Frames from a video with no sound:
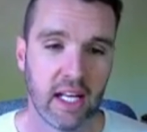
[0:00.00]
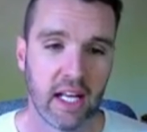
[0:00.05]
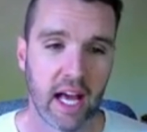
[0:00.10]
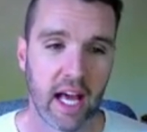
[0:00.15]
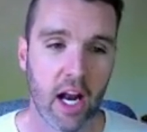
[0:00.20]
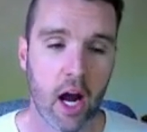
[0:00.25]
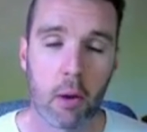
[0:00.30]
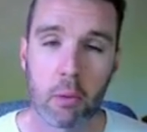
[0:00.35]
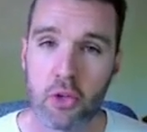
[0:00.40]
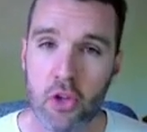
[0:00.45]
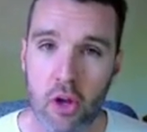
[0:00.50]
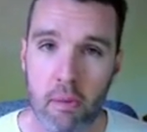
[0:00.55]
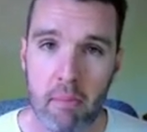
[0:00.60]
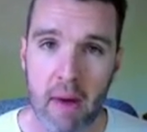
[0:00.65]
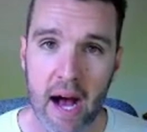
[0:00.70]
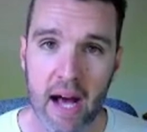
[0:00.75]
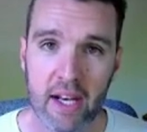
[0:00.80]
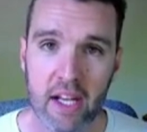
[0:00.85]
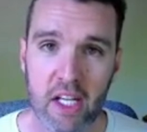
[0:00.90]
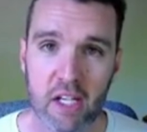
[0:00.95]
And I was on
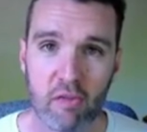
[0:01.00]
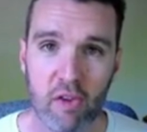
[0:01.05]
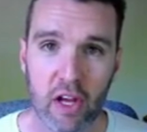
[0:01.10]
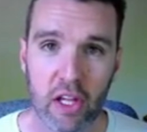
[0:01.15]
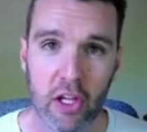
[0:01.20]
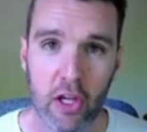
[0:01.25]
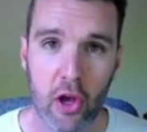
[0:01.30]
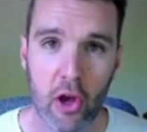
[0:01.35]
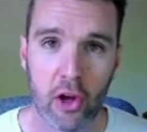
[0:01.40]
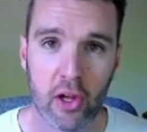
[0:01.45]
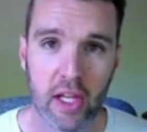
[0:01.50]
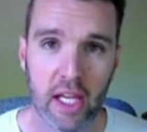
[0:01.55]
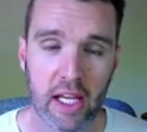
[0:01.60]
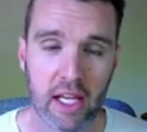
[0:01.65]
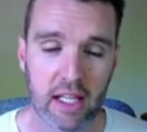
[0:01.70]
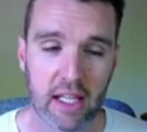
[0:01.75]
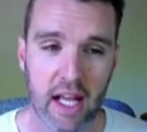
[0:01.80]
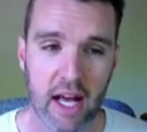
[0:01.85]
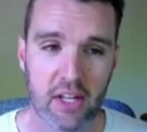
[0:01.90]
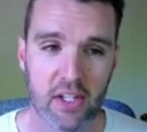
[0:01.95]
Martinez fairly early
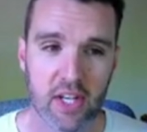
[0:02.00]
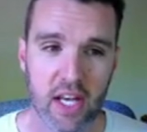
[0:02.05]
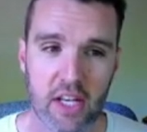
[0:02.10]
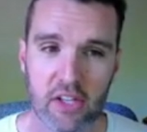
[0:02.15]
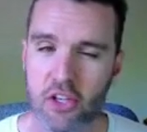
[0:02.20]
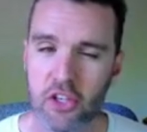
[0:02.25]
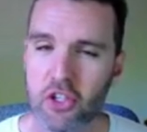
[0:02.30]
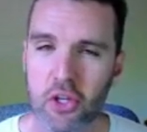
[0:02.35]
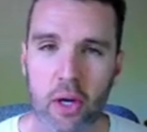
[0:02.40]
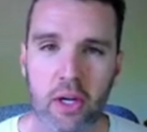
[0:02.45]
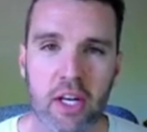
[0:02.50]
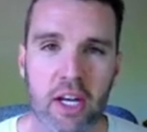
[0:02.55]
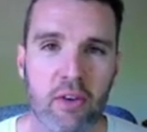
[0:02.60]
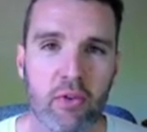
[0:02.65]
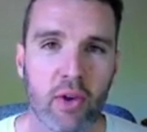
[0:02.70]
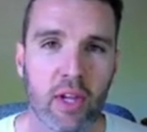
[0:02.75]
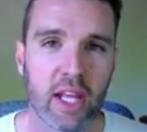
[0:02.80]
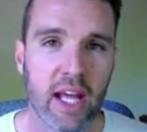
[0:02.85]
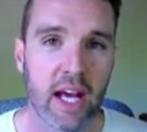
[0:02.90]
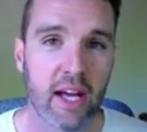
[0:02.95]
last season, so I didn't
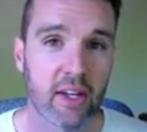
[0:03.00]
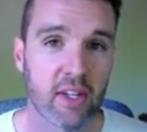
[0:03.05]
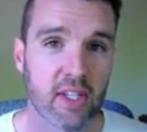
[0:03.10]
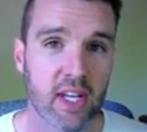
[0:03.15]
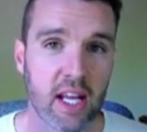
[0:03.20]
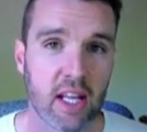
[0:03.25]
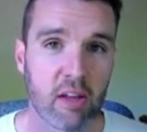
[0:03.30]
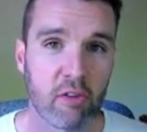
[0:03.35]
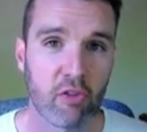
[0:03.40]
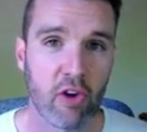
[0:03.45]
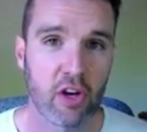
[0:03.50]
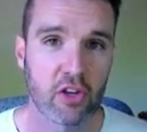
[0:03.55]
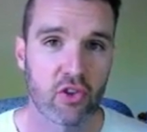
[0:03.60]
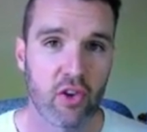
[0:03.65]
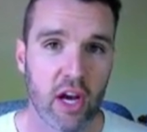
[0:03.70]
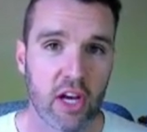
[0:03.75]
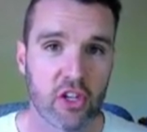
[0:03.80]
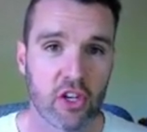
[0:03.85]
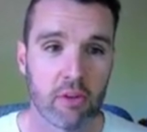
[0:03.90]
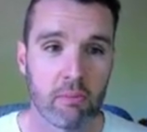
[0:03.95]
really understand the
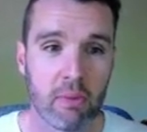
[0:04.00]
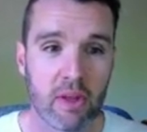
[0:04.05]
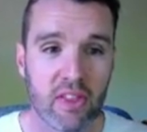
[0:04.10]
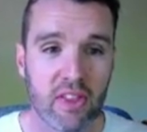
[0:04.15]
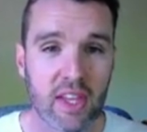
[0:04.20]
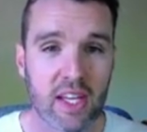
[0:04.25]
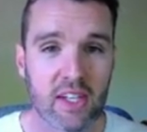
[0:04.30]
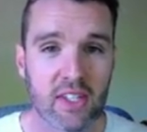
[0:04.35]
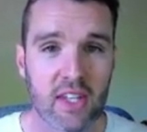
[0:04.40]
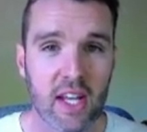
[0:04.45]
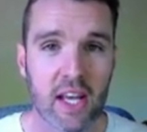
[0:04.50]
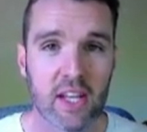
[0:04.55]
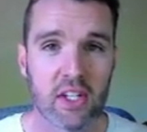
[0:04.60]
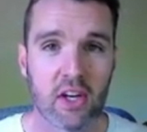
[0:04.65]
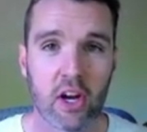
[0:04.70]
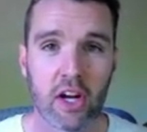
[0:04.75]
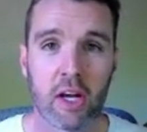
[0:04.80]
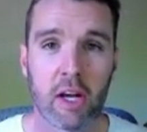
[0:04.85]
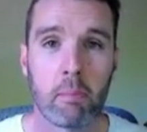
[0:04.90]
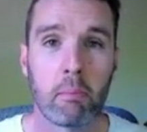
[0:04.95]
frustration, but this
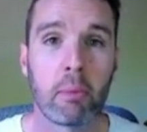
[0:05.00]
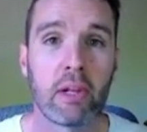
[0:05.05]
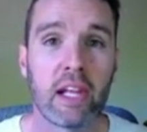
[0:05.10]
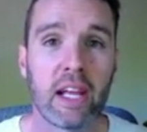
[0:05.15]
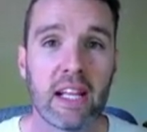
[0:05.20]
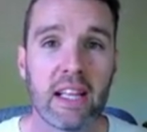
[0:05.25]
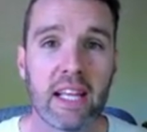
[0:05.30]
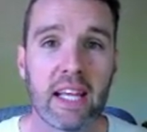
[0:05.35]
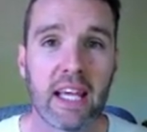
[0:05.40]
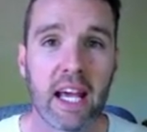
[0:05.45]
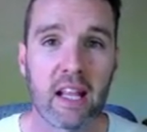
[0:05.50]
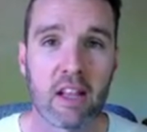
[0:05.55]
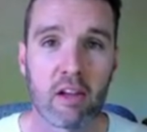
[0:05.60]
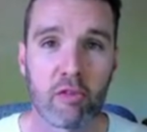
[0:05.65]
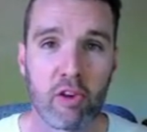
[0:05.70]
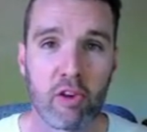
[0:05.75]
season I completely get the